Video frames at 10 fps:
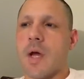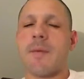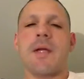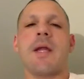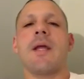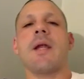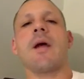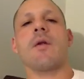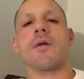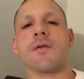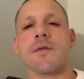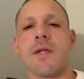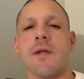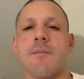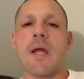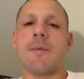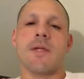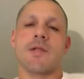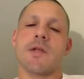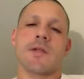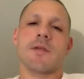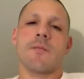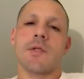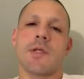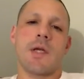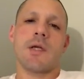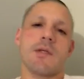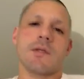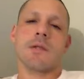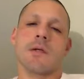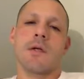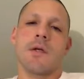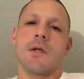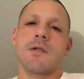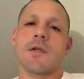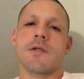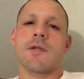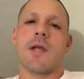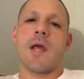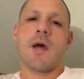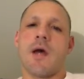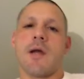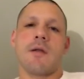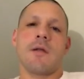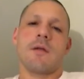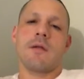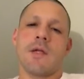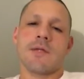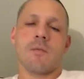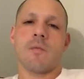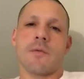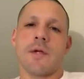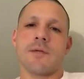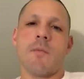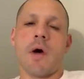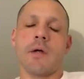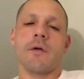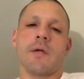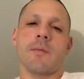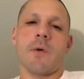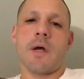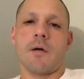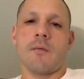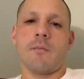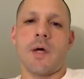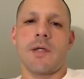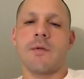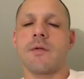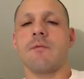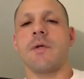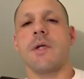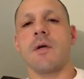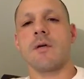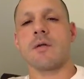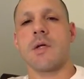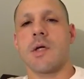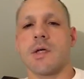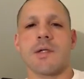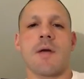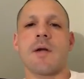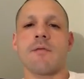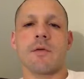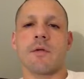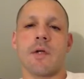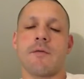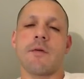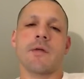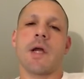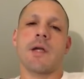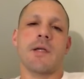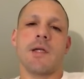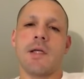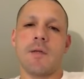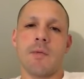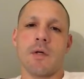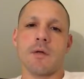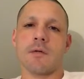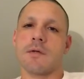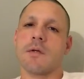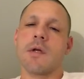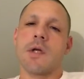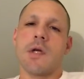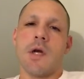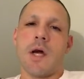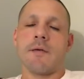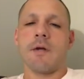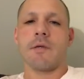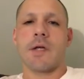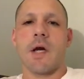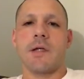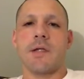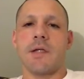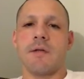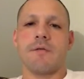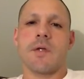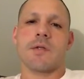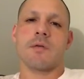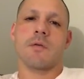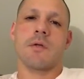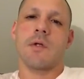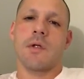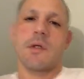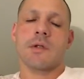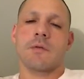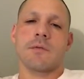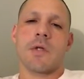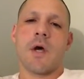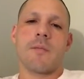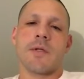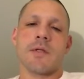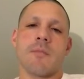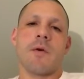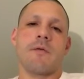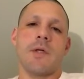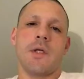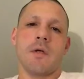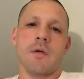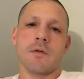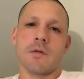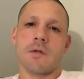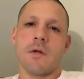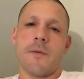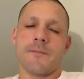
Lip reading: I mean, and I also said that maybe it's just the machines, just the AI that is monitoring my YouTube videos, because I've never gotten any emails, I've never gotten any official comments on my videos.